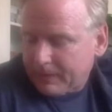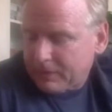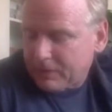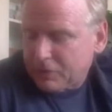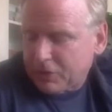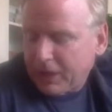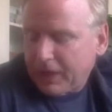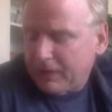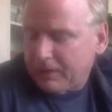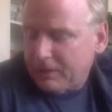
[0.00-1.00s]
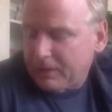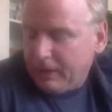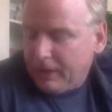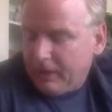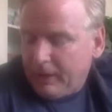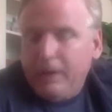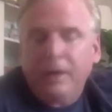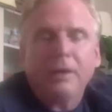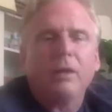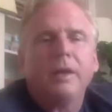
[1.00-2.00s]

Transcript: Change. And all